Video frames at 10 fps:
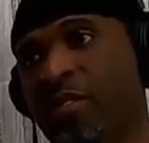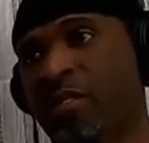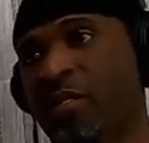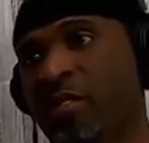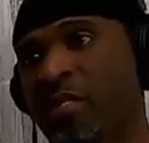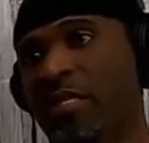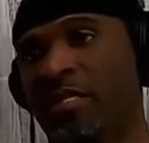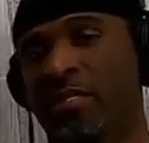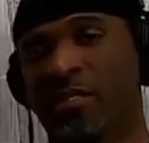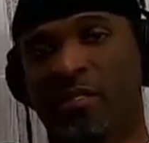Yeah. Like
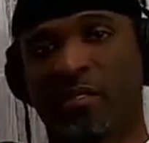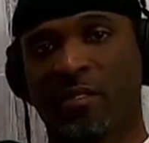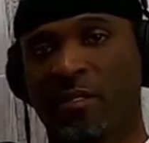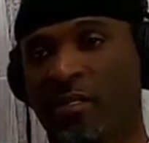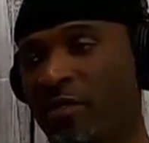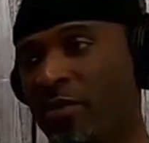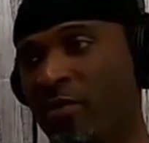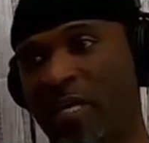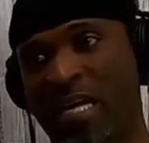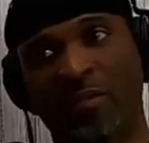can can you
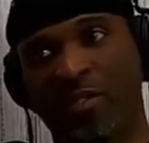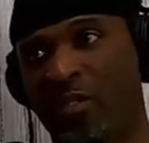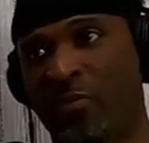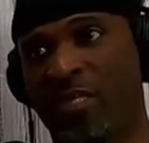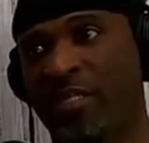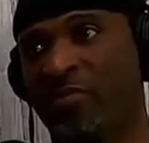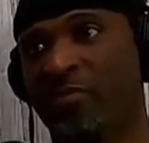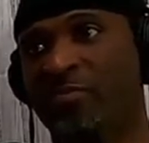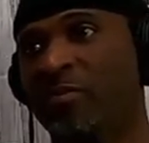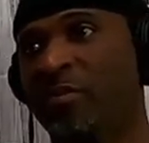grind when nobody's
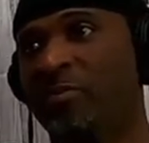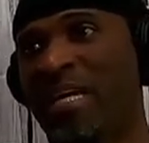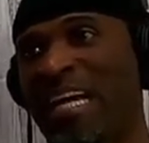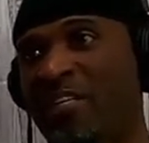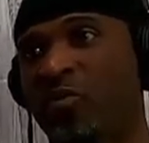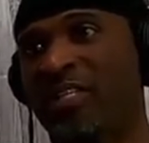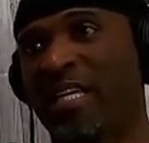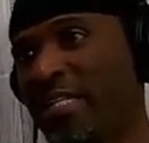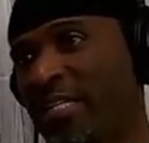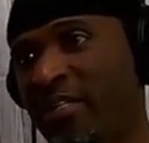behind you
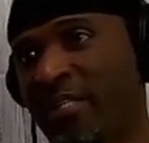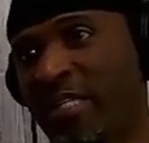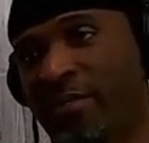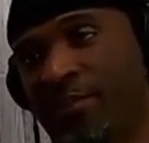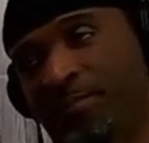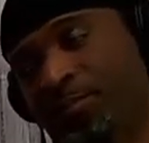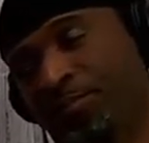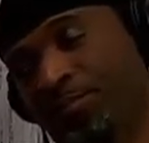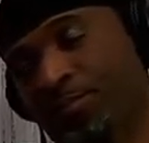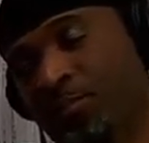yelling in your ear?
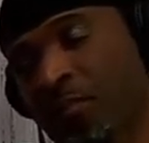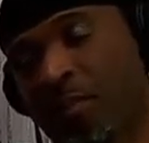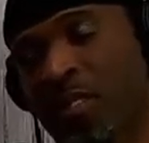Absolutely.